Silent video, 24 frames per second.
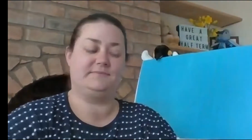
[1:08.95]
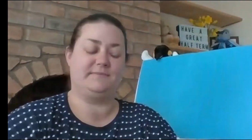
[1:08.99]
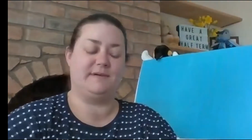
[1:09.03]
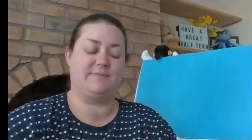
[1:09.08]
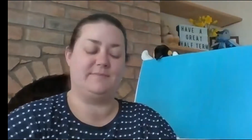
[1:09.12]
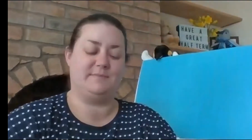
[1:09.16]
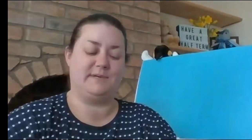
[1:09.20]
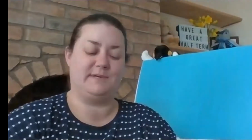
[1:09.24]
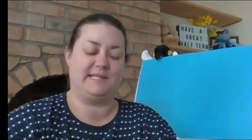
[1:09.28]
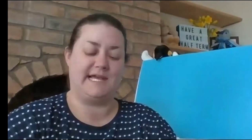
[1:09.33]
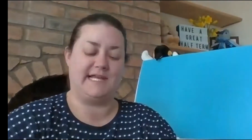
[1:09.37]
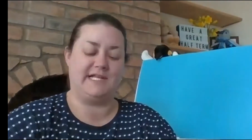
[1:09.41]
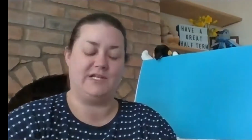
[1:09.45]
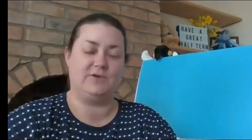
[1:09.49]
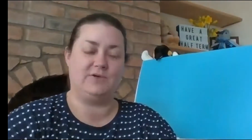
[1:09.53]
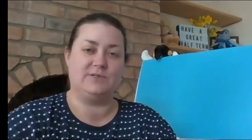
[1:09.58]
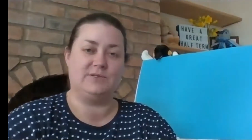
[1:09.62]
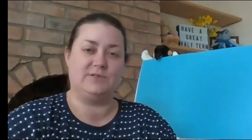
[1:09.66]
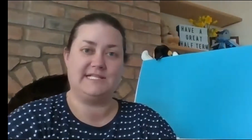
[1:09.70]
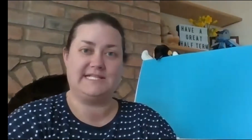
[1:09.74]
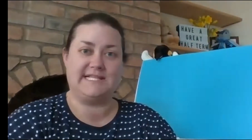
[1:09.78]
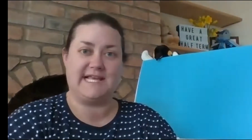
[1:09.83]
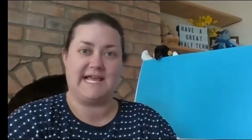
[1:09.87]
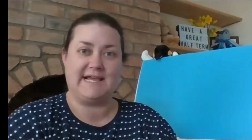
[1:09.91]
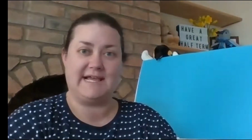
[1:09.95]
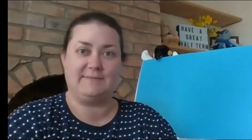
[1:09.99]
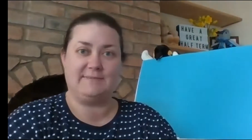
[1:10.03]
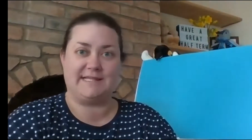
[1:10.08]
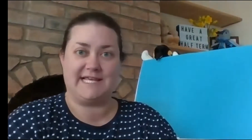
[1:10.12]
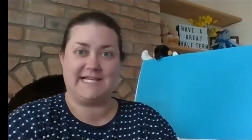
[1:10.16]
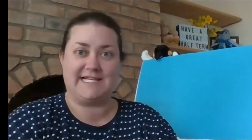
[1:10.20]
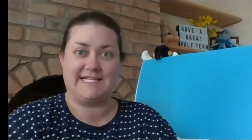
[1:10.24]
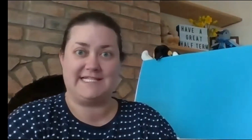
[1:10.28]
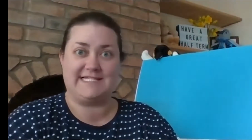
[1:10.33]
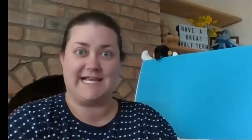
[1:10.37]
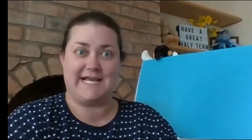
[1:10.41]
Remember, they look the same,
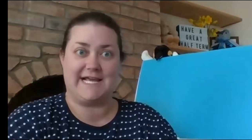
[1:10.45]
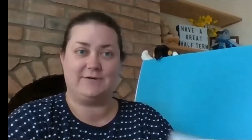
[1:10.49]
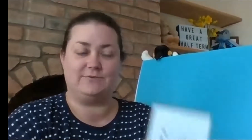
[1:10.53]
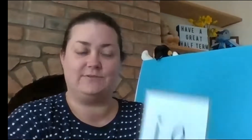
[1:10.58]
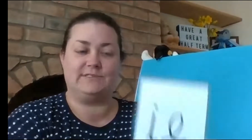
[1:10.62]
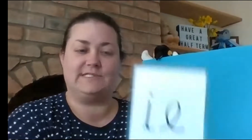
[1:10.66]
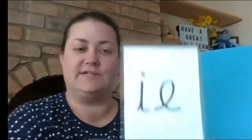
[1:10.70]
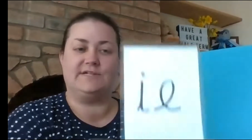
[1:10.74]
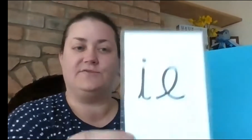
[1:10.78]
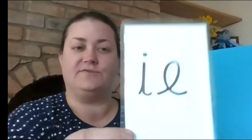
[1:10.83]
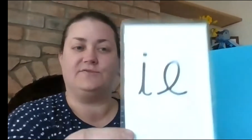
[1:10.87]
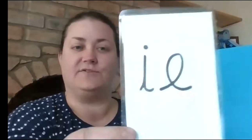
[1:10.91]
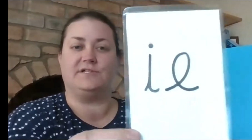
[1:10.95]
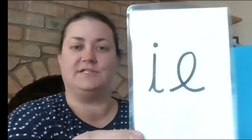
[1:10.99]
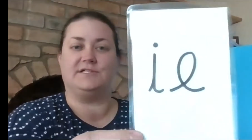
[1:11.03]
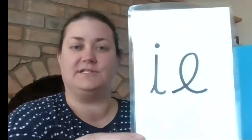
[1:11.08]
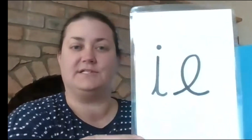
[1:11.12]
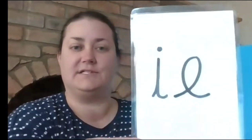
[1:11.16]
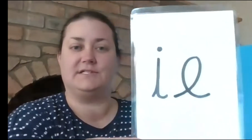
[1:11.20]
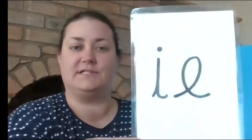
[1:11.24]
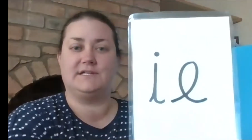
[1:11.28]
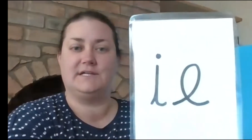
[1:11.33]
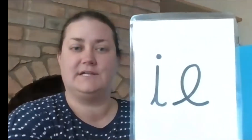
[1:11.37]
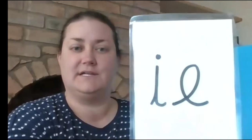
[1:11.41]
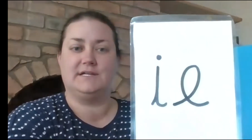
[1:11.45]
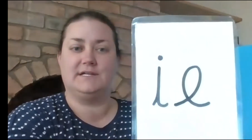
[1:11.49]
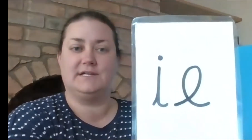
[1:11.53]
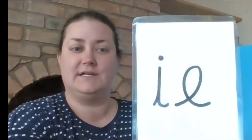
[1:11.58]
but they sound different.